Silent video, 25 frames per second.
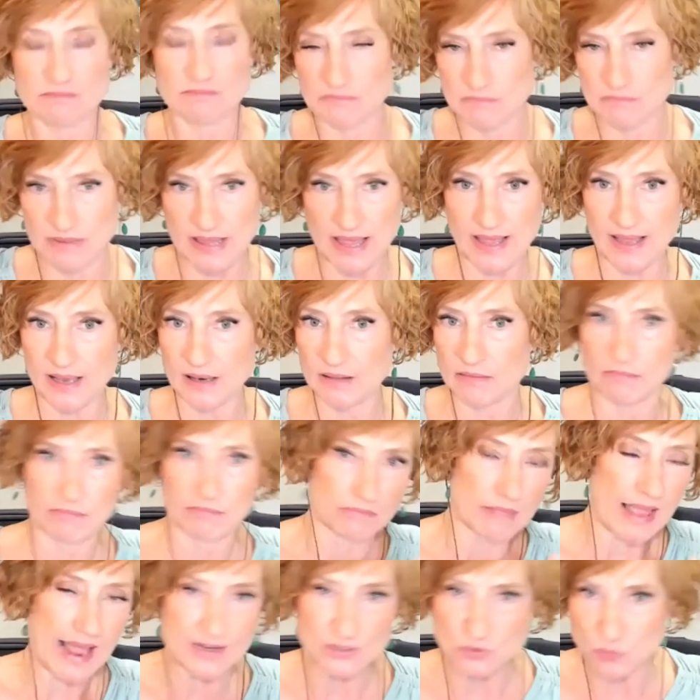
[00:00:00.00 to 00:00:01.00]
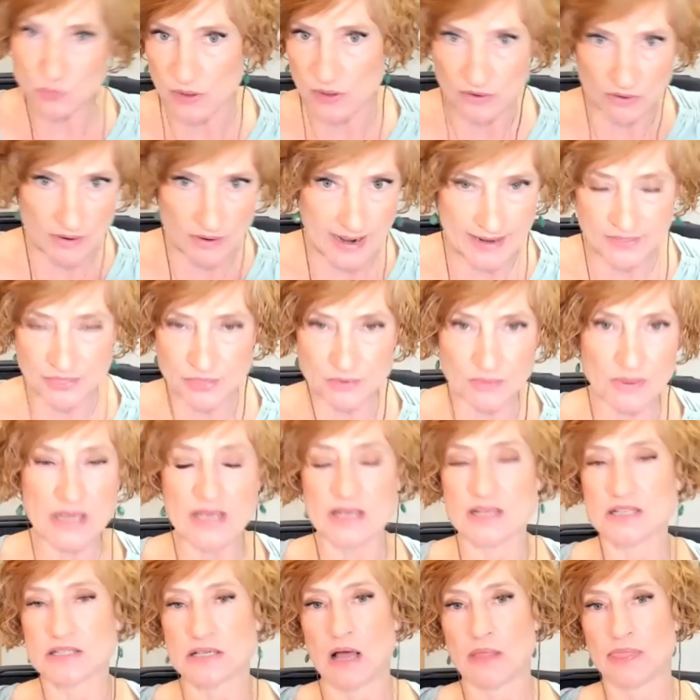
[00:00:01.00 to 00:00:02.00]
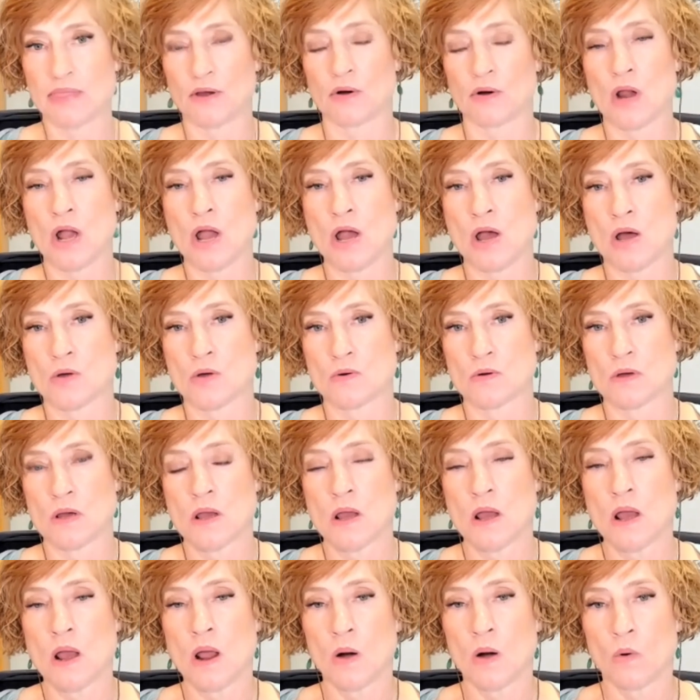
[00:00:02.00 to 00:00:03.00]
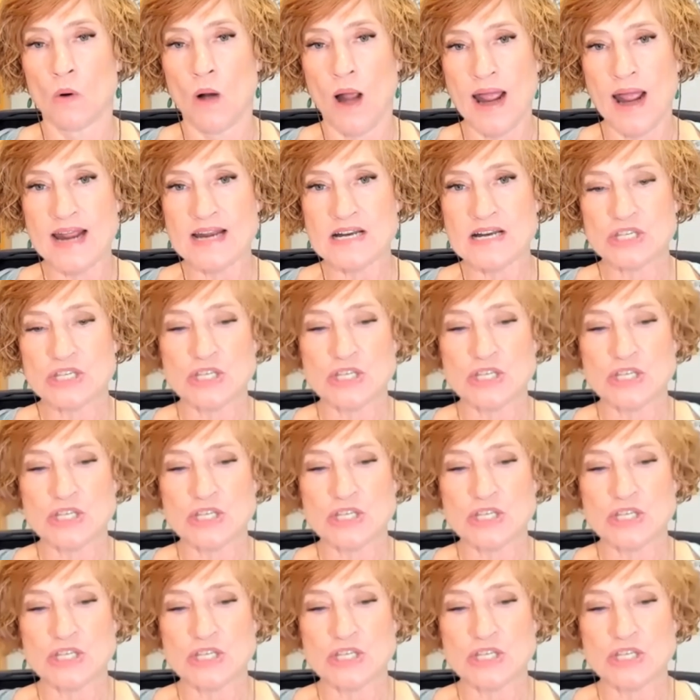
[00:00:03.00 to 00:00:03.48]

than Act One or Act Three is on their own, right?